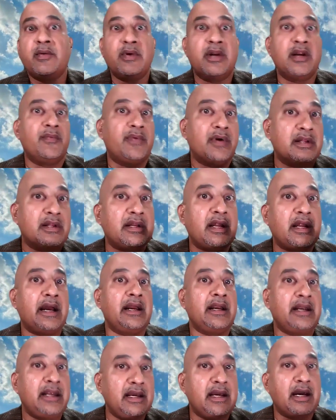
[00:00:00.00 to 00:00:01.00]
Even if it is an
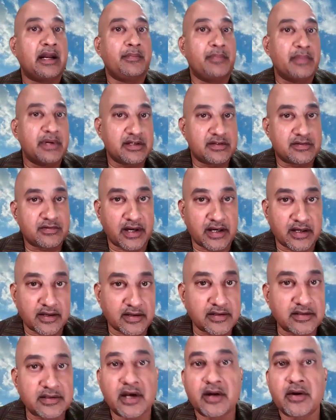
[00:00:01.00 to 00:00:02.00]
IT
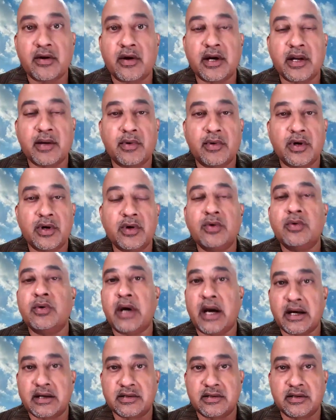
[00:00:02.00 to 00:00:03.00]
administrators, they are not able
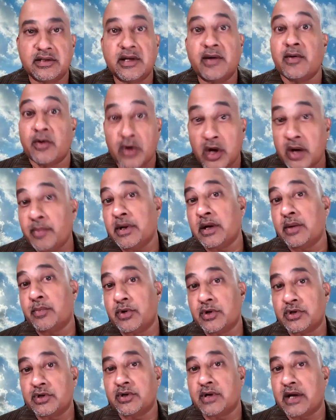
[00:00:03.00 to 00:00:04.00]
to access, they will not be
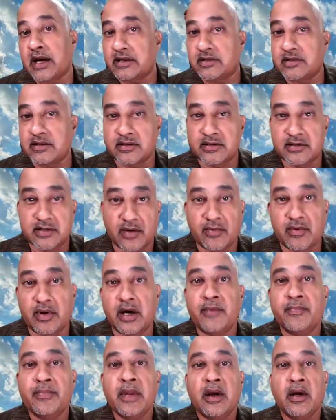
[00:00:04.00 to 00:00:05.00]
in a position to access the
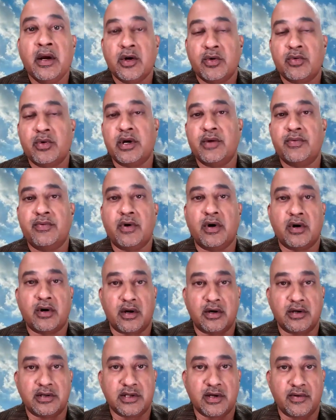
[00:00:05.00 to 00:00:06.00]
server
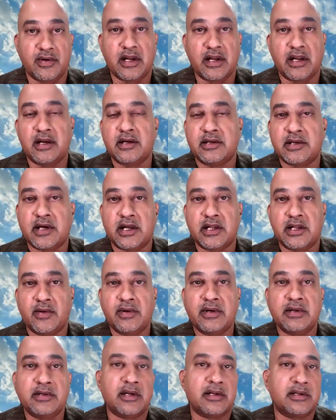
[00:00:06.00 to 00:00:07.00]
24 cross 7 unless
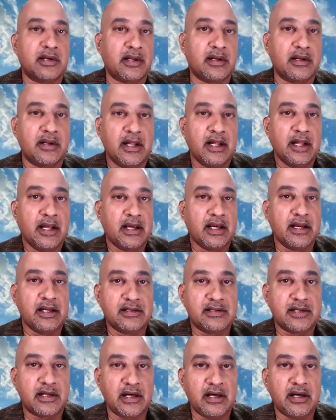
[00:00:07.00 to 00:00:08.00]
otherwise there's an
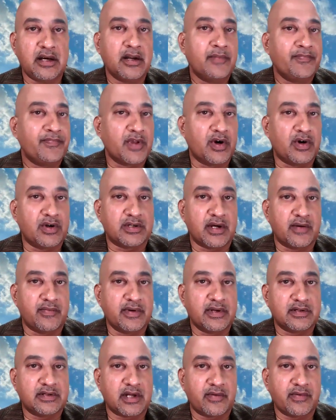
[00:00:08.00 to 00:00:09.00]
incident or
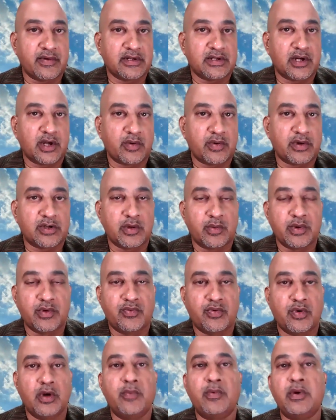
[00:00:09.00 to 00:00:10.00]
service request to
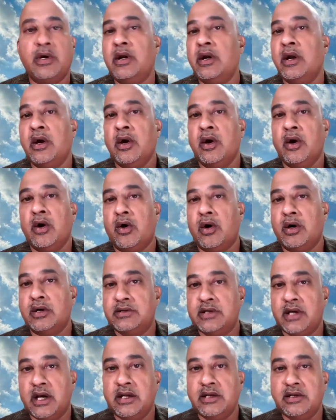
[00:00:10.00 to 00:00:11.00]
be fulfilled
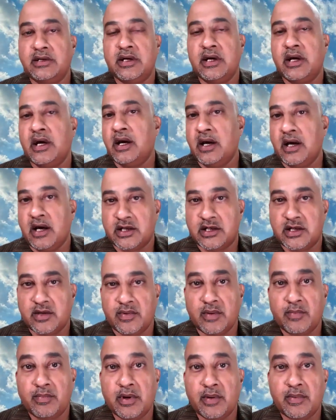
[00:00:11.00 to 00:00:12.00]
or change
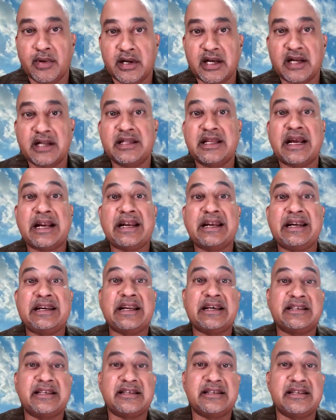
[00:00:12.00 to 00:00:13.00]
has to be implemented that
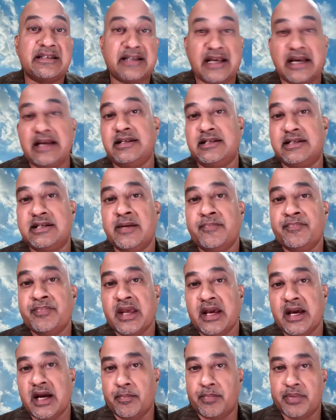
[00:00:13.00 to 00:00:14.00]
necessitates
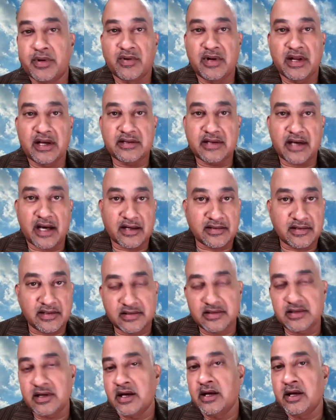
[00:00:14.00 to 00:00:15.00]
a privilege
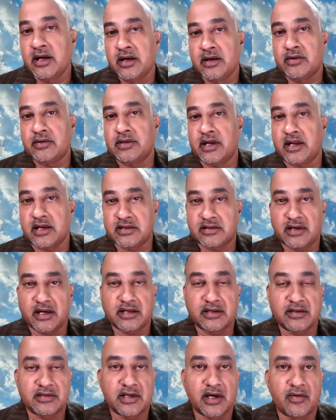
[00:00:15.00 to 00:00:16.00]
access to the
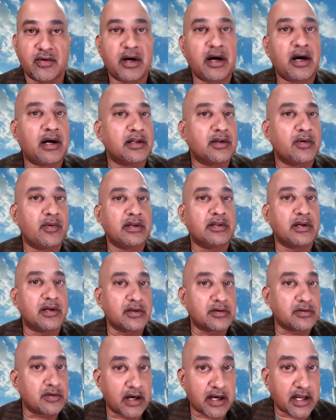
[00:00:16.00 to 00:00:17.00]
destination server.
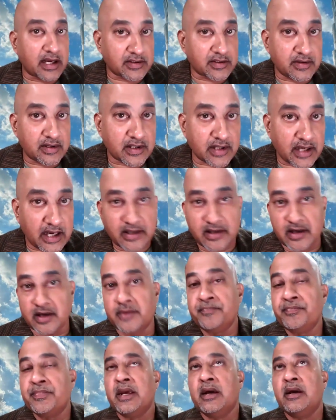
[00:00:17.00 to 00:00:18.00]
Otherwise, it is not actually
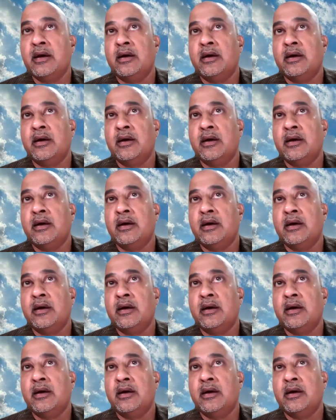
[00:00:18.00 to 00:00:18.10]
granted.